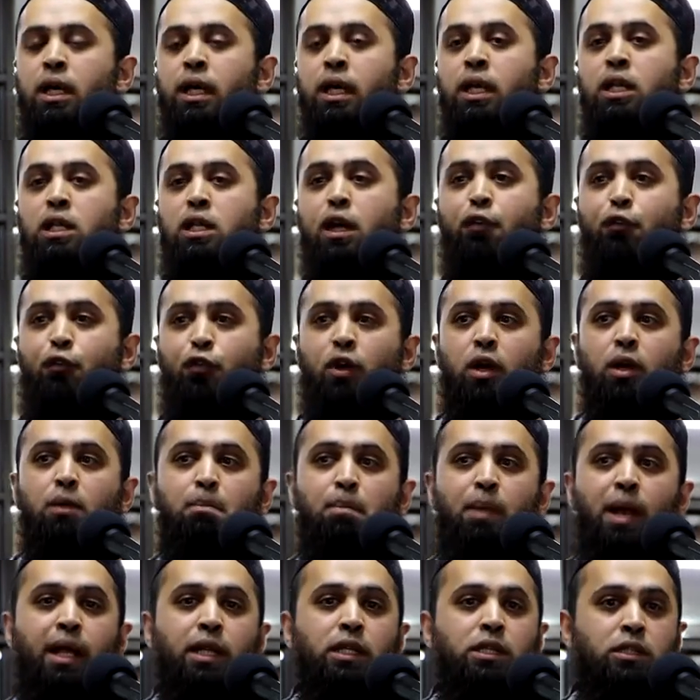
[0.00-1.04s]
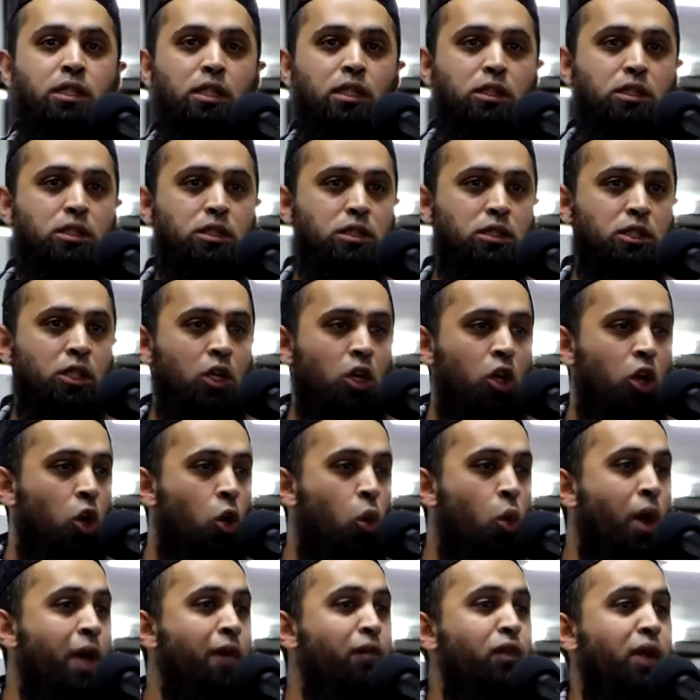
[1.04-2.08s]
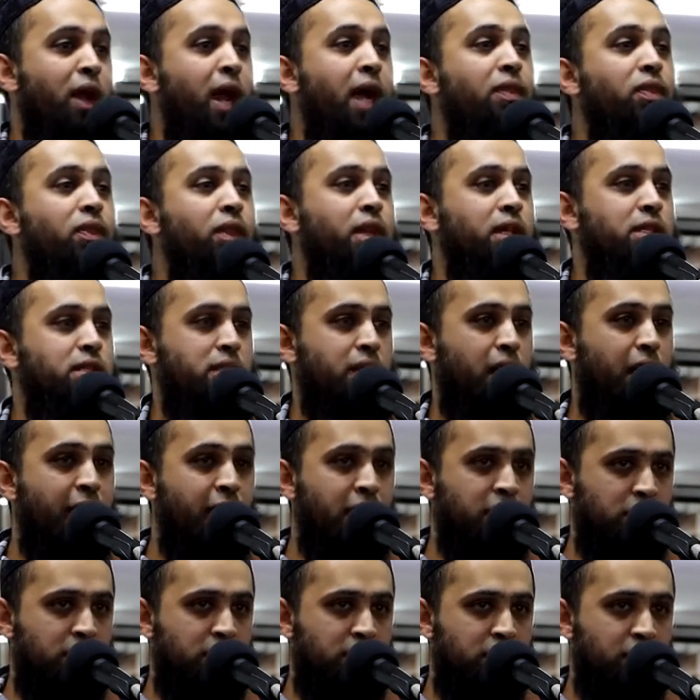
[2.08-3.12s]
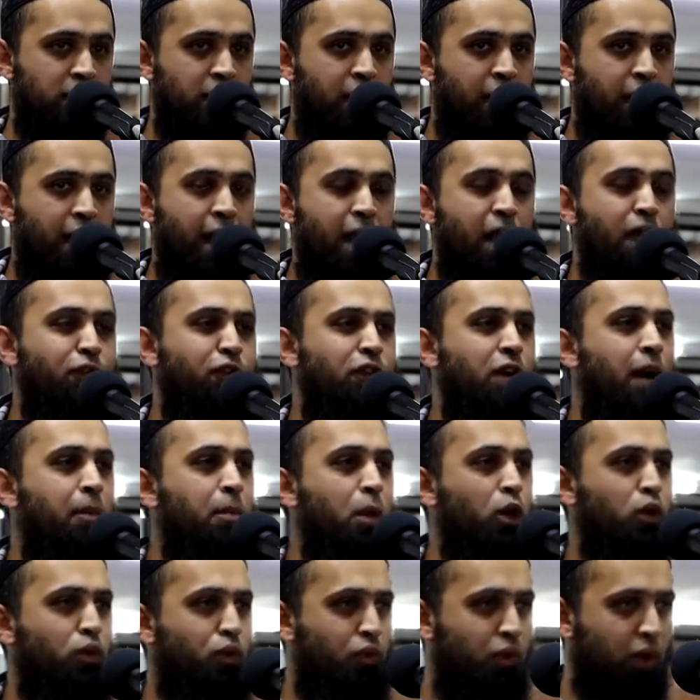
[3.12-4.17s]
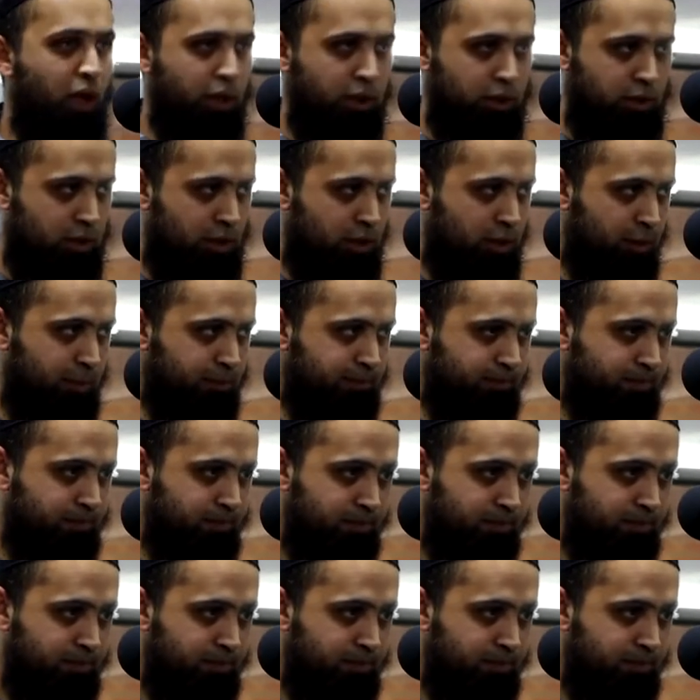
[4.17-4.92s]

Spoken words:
in different places who have run this race and have come out first.